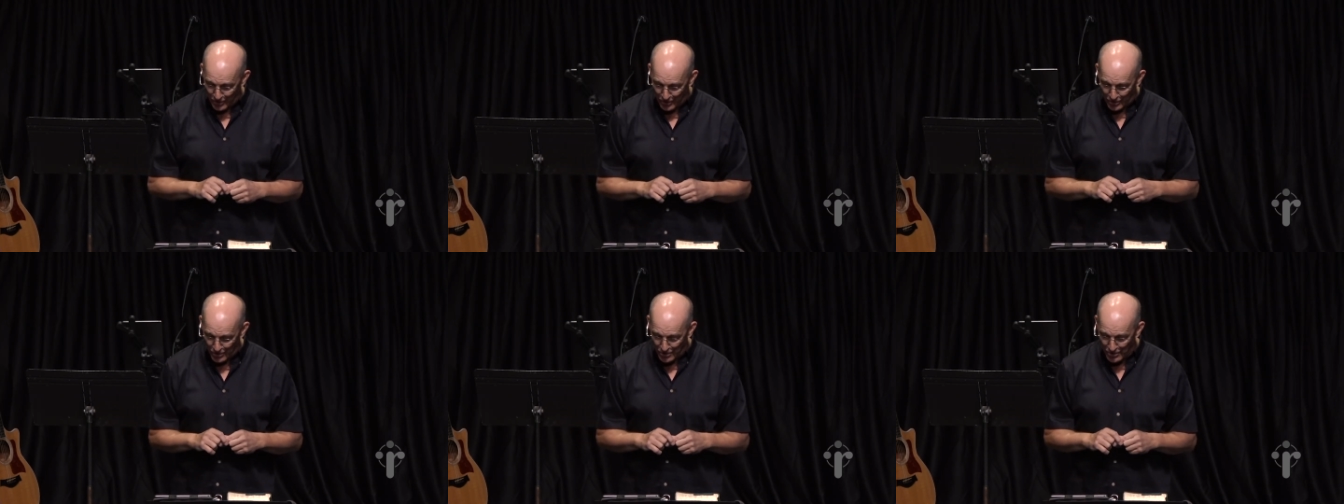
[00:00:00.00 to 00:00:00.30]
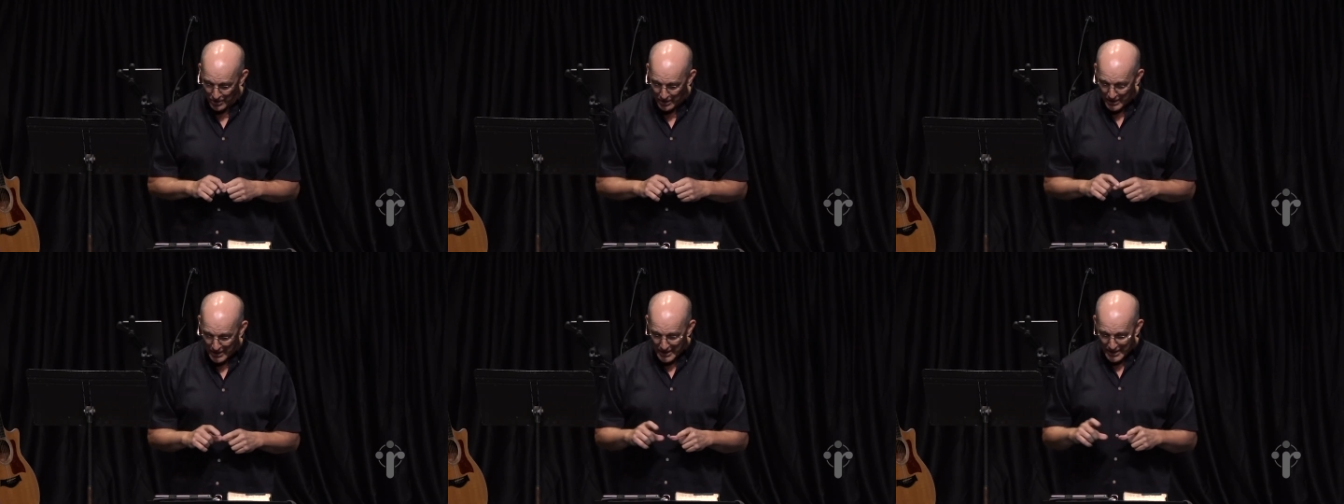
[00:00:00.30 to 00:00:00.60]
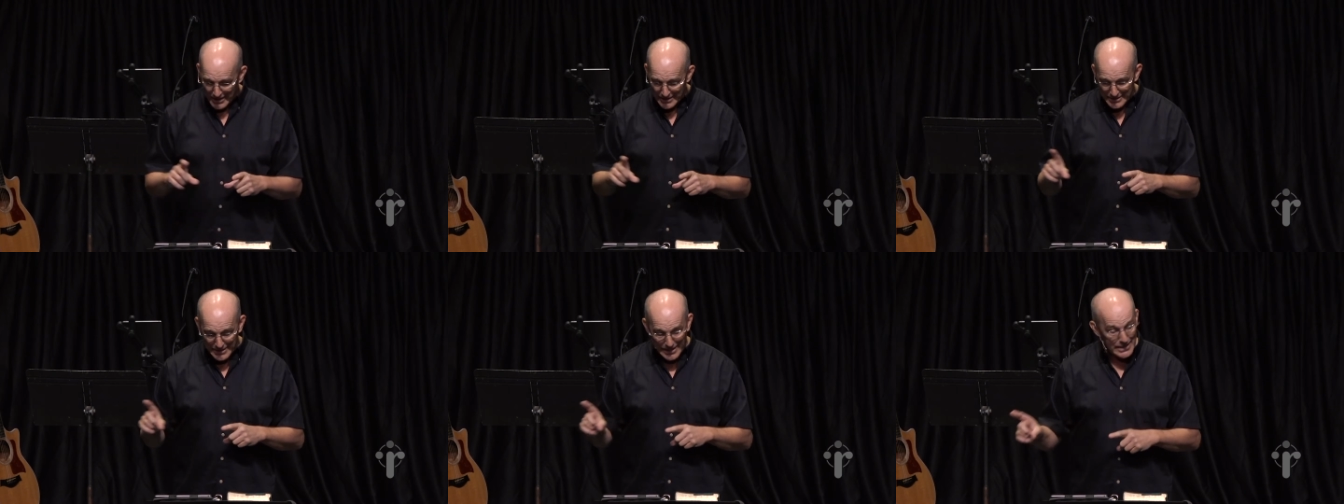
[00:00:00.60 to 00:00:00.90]
Ur
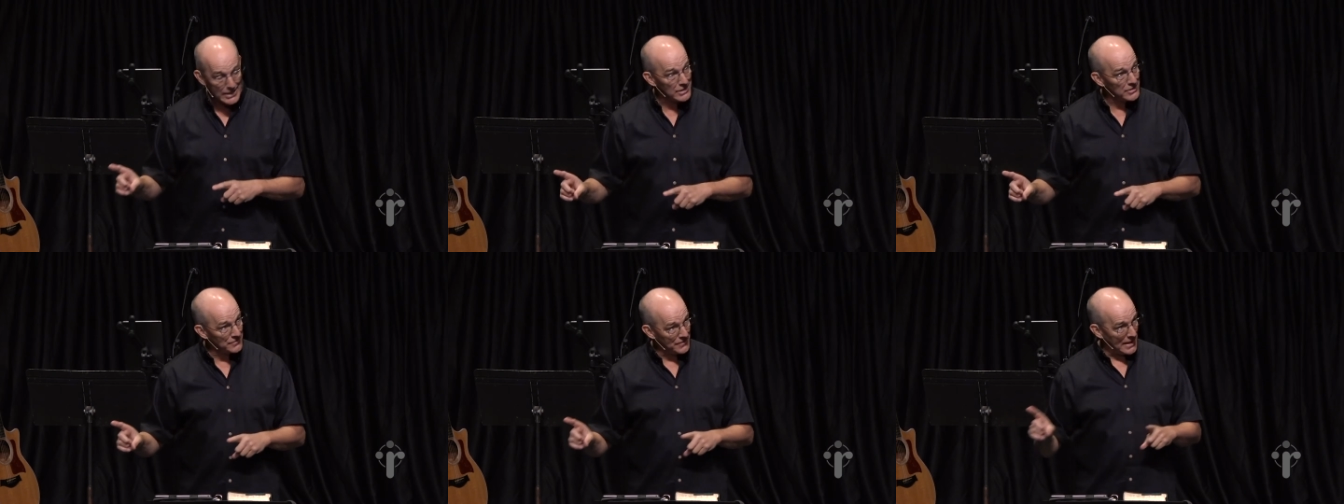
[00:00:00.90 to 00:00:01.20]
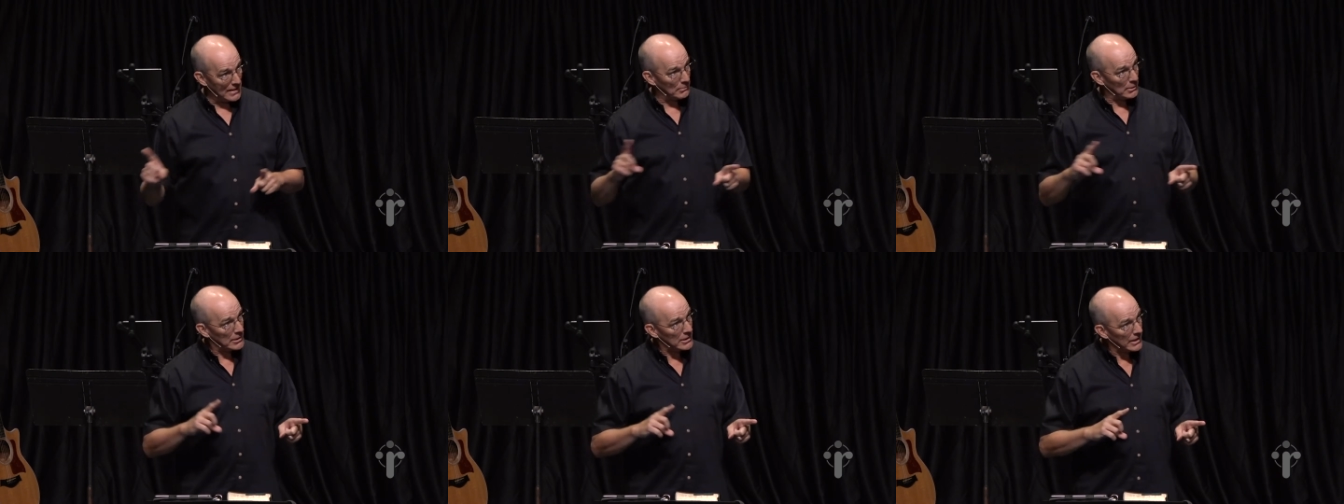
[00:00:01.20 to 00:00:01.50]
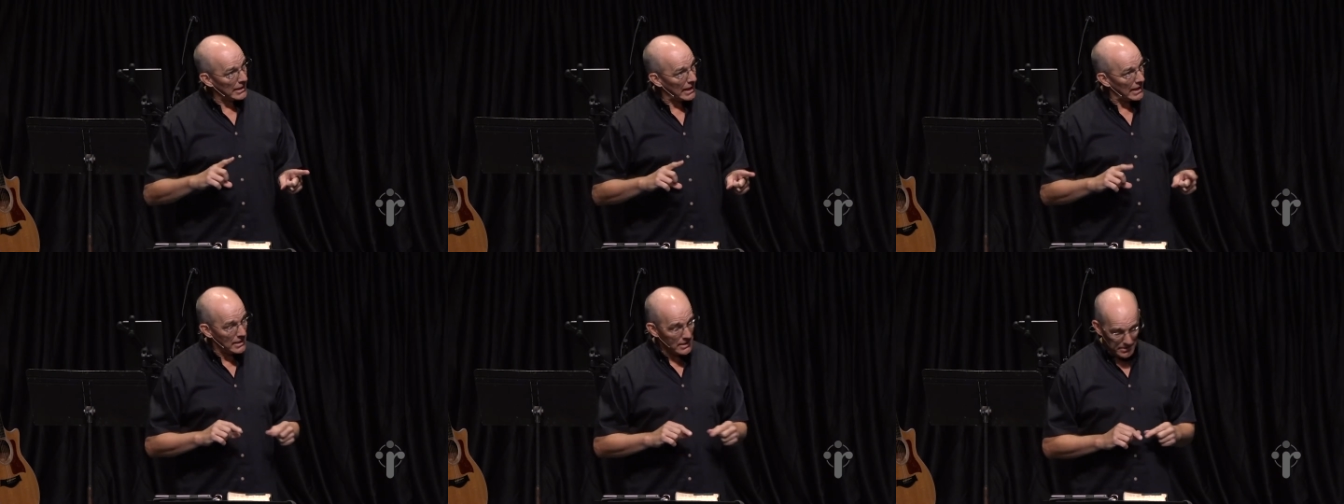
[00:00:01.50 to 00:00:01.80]
and take his family to
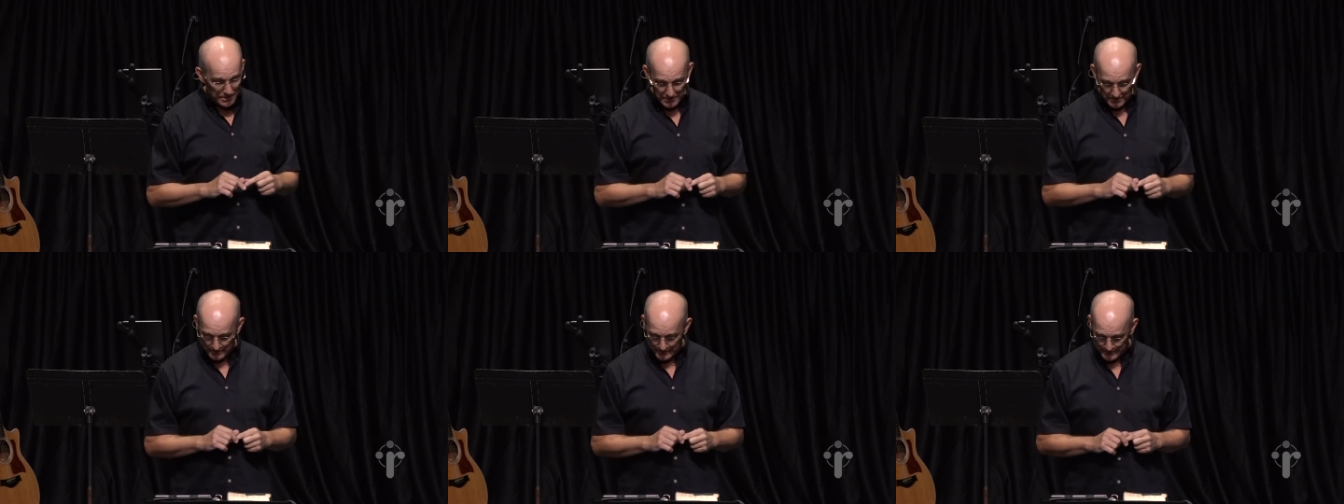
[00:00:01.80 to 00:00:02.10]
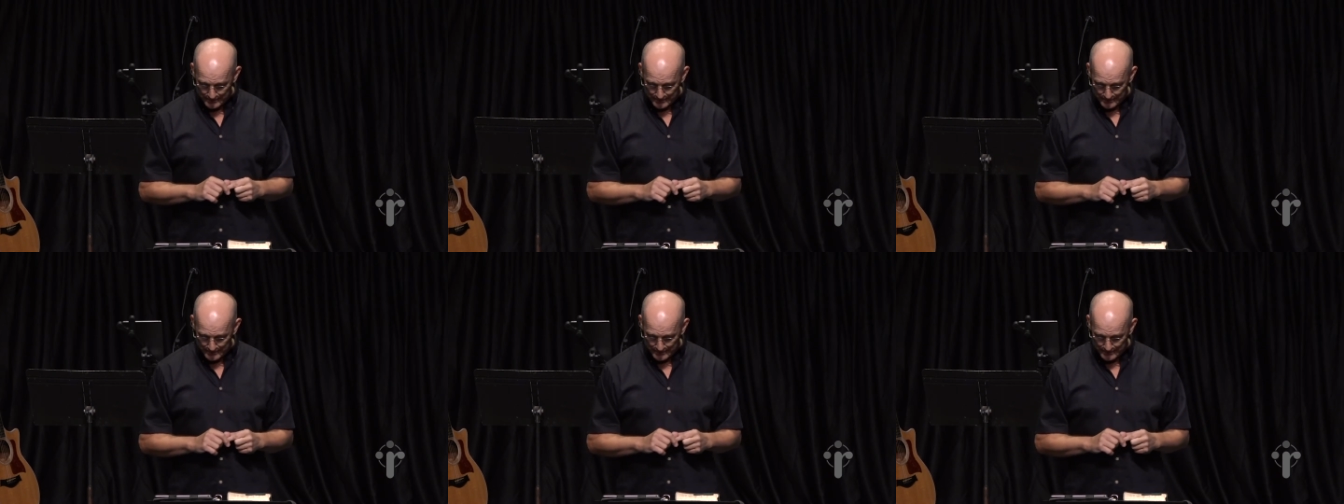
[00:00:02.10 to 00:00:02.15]
Canaan.